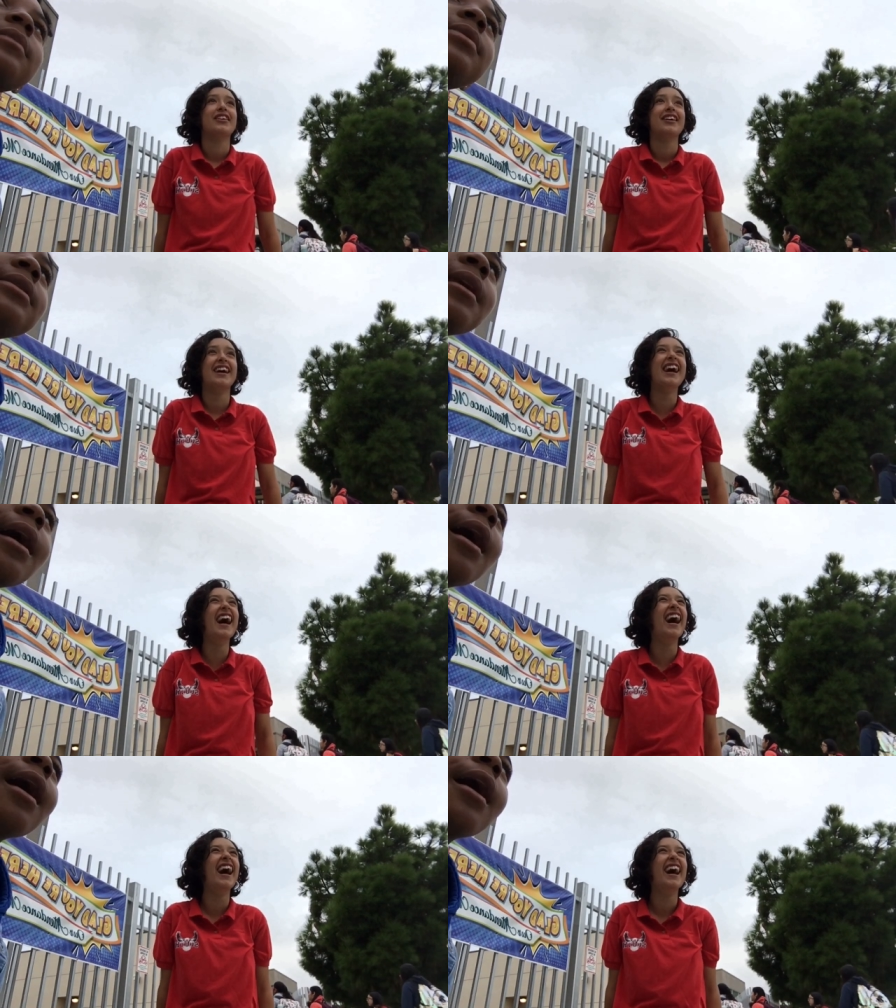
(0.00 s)
Yes. use it
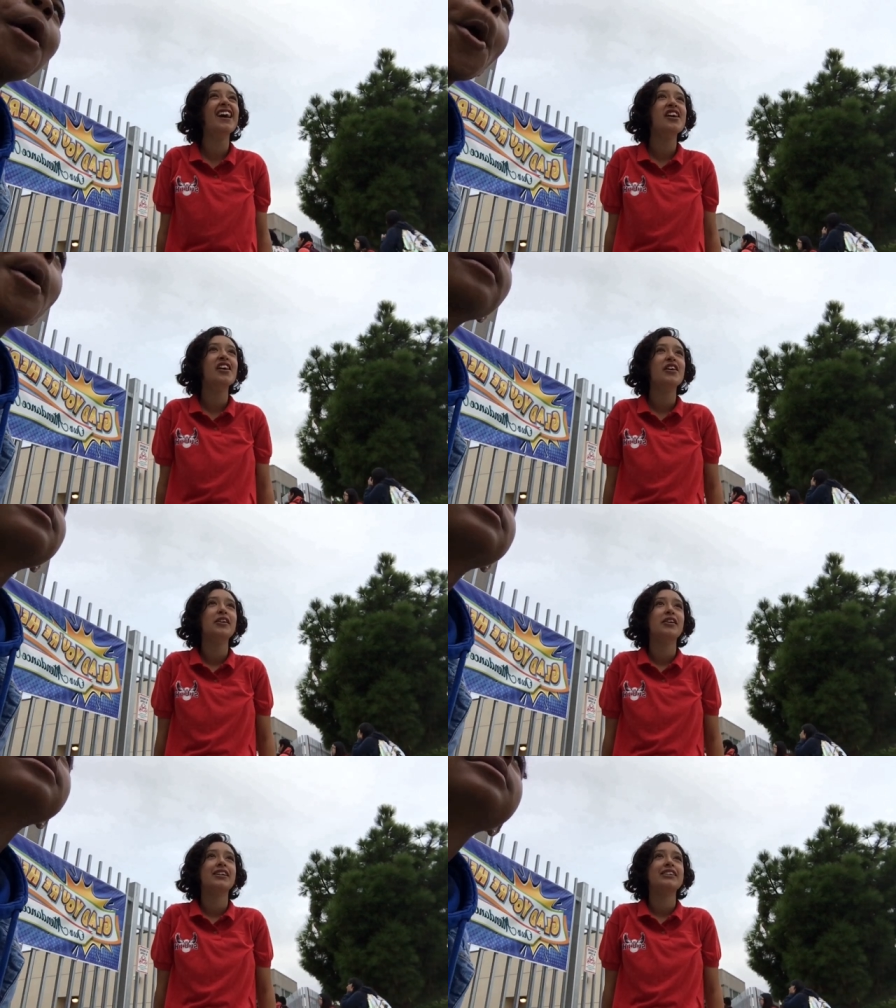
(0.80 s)
for my
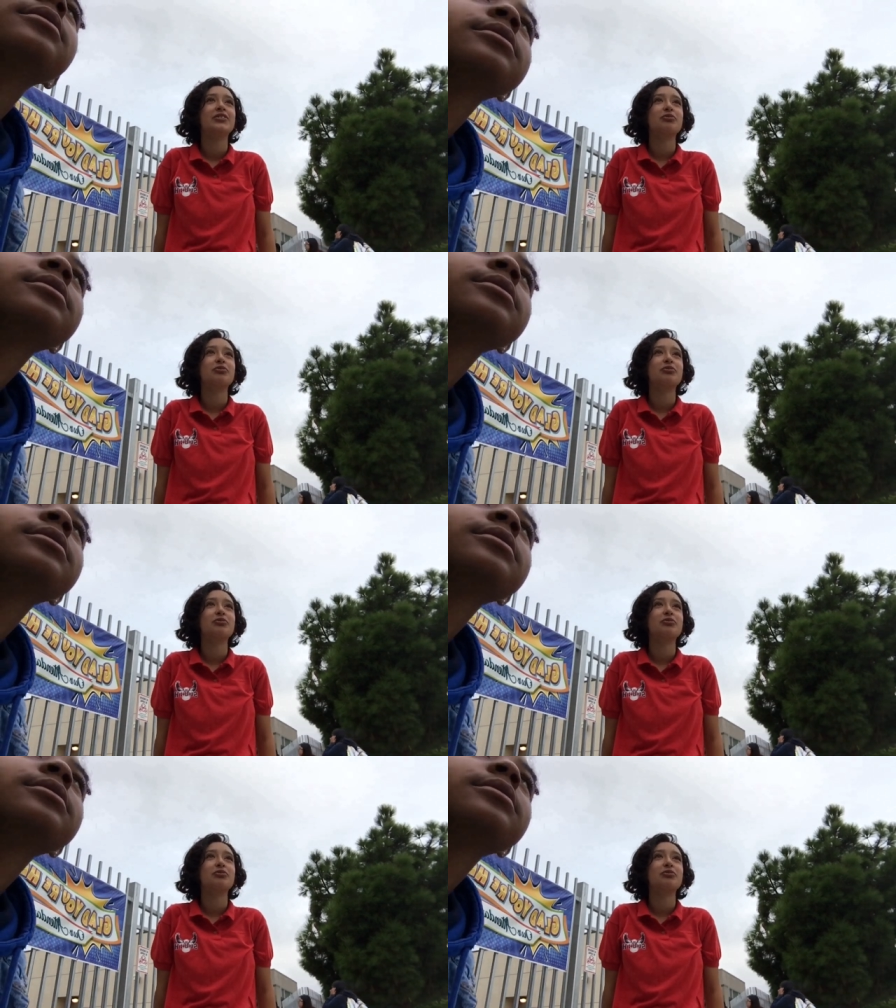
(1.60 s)
chocolate